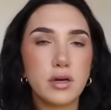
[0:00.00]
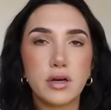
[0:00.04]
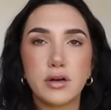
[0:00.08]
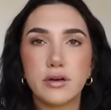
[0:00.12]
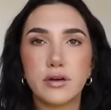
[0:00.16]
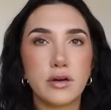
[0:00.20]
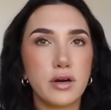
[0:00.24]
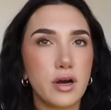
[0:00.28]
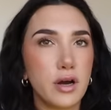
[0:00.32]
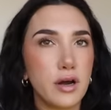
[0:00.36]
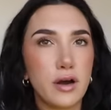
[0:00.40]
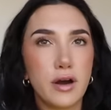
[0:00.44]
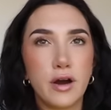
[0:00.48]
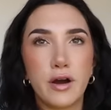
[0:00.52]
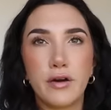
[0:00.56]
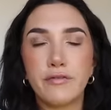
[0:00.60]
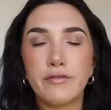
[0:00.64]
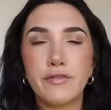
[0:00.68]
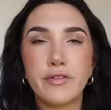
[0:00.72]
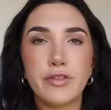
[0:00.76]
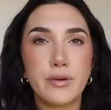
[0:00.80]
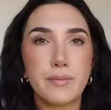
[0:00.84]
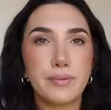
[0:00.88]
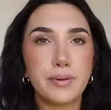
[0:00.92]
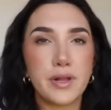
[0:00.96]
uh,
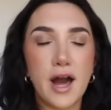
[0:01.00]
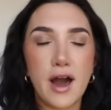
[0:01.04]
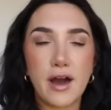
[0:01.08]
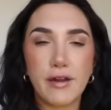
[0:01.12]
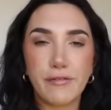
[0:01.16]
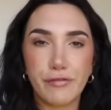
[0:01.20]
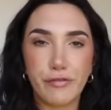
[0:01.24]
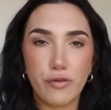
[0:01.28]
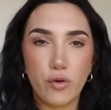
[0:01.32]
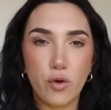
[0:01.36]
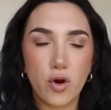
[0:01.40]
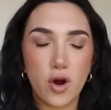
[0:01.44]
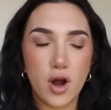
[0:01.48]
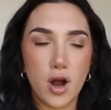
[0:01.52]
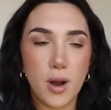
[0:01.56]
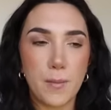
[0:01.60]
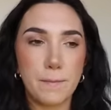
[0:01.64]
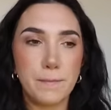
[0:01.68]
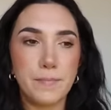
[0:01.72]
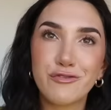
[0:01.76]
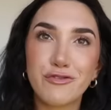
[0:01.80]
of the platform.